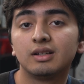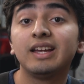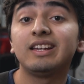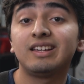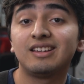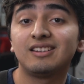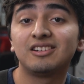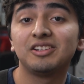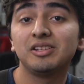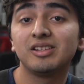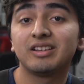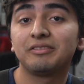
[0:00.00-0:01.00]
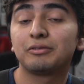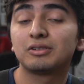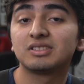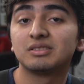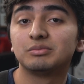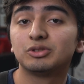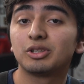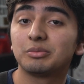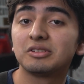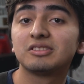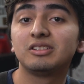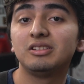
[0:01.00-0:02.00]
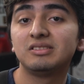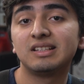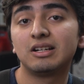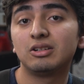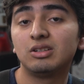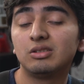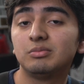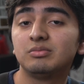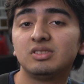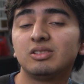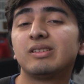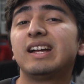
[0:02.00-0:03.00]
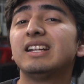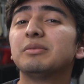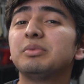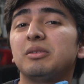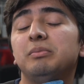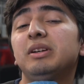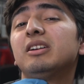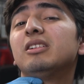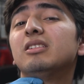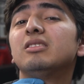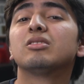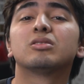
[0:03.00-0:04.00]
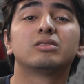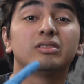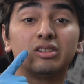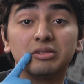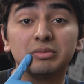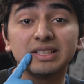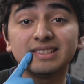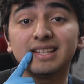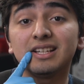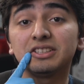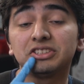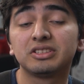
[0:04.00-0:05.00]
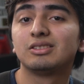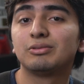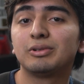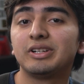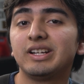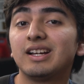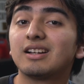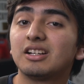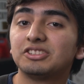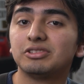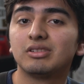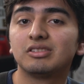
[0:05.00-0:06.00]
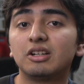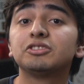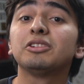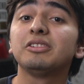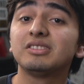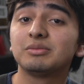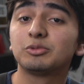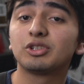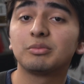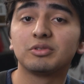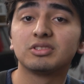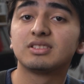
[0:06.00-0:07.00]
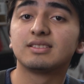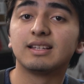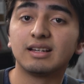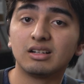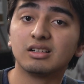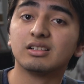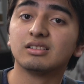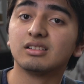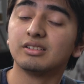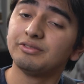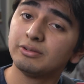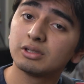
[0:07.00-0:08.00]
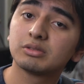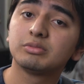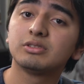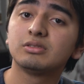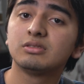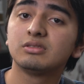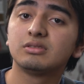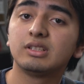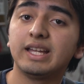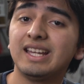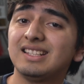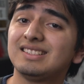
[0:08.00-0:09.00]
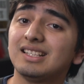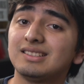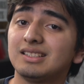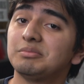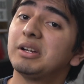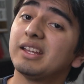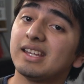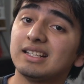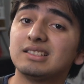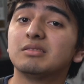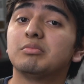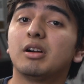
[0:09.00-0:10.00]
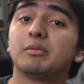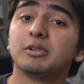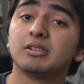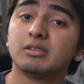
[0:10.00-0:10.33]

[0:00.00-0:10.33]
Hey, are you looking for some trimmers to use at home to line up your beard or your mustache? Don't worry, I got you. I'll show you some trimmers that are affordable and tested by a licensed barber.